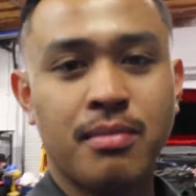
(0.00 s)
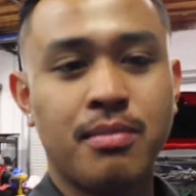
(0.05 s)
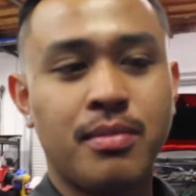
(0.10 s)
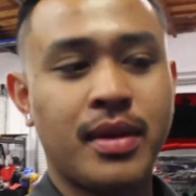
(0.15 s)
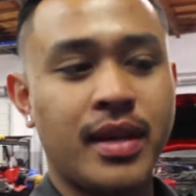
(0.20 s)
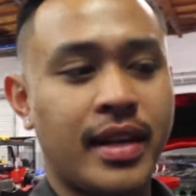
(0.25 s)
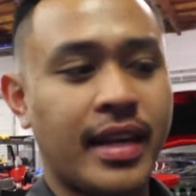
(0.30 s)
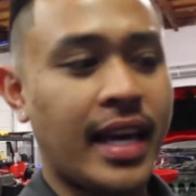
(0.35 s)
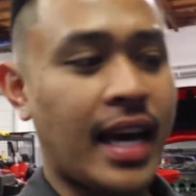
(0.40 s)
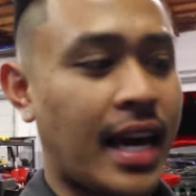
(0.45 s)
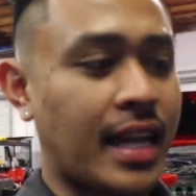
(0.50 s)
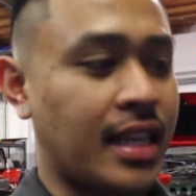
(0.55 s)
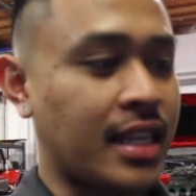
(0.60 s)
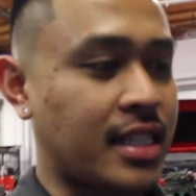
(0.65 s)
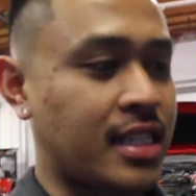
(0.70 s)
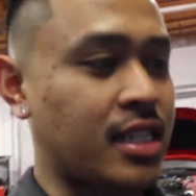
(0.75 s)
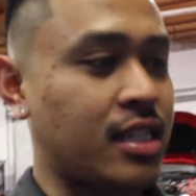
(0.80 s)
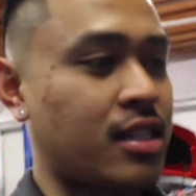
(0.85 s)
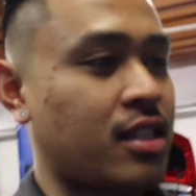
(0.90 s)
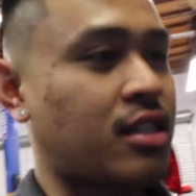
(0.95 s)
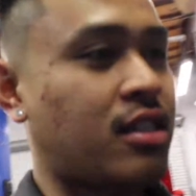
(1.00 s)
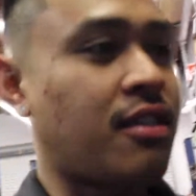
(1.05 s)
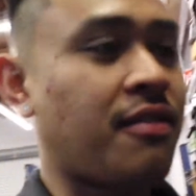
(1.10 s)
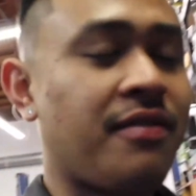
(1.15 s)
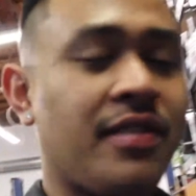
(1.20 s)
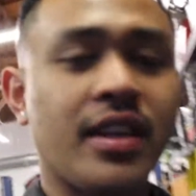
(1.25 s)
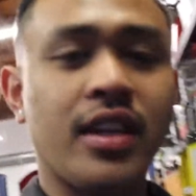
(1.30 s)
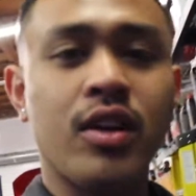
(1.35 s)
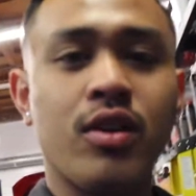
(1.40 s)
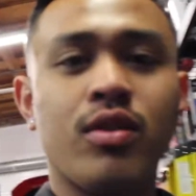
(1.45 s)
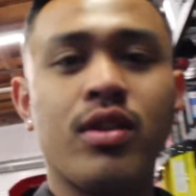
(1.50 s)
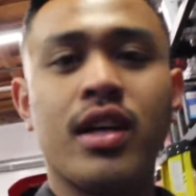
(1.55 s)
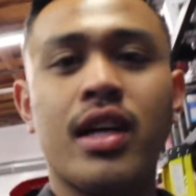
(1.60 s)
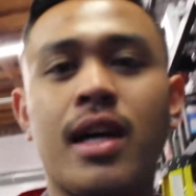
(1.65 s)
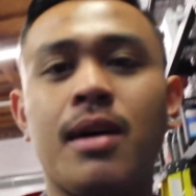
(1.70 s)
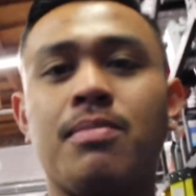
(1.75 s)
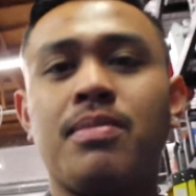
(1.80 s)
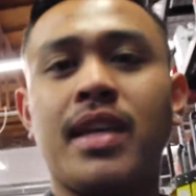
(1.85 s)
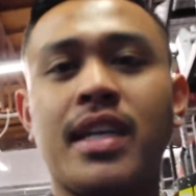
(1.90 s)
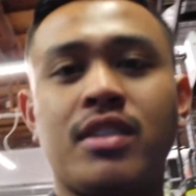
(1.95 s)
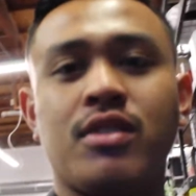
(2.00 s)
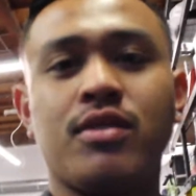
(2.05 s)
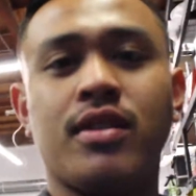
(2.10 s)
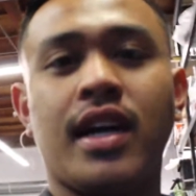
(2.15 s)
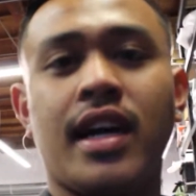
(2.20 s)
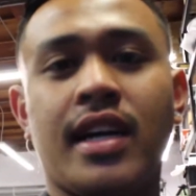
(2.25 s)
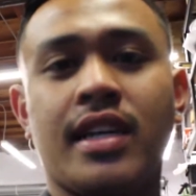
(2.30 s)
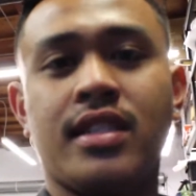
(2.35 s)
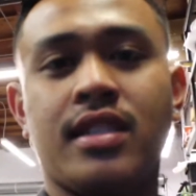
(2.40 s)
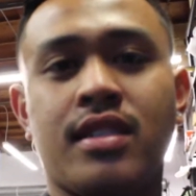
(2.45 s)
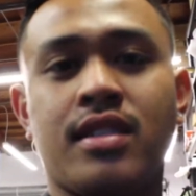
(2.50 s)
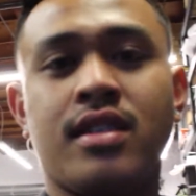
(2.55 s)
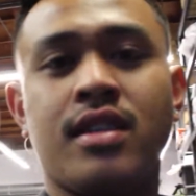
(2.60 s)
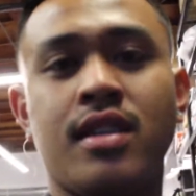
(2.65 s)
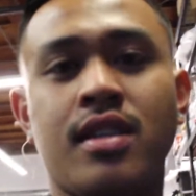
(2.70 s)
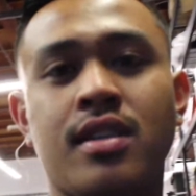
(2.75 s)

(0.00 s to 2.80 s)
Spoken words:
But yeah, this is just a video to update you guys